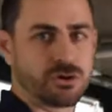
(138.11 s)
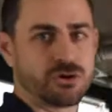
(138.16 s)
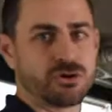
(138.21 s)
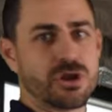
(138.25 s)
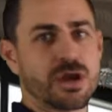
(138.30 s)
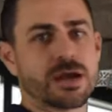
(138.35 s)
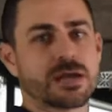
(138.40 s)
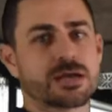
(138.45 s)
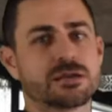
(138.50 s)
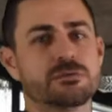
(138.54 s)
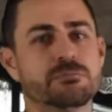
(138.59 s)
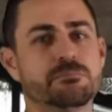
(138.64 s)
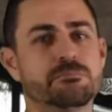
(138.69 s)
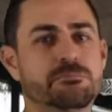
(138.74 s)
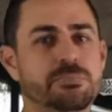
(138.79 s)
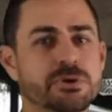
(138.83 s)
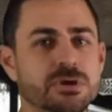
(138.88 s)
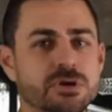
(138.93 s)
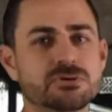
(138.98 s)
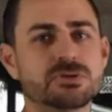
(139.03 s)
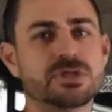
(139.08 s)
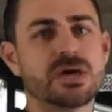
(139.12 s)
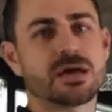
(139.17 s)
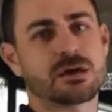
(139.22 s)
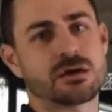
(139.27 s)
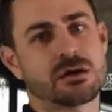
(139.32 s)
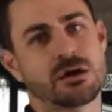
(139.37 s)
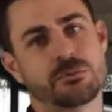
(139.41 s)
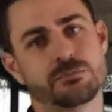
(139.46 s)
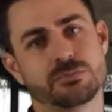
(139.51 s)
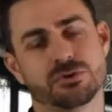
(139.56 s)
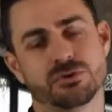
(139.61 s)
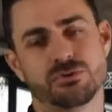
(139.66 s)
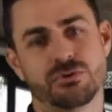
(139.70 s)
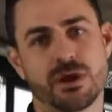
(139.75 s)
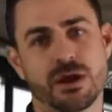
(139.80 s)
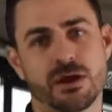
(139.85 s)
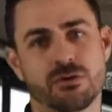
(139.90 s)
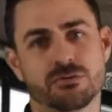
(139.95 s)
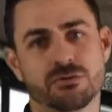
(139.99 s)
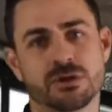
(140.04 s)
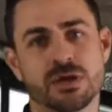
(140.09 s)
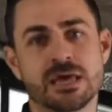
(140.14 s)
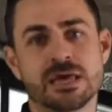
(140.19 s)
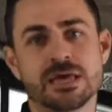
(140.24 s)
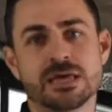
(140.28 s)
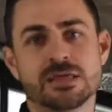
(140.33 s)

You're not going to build that common ground.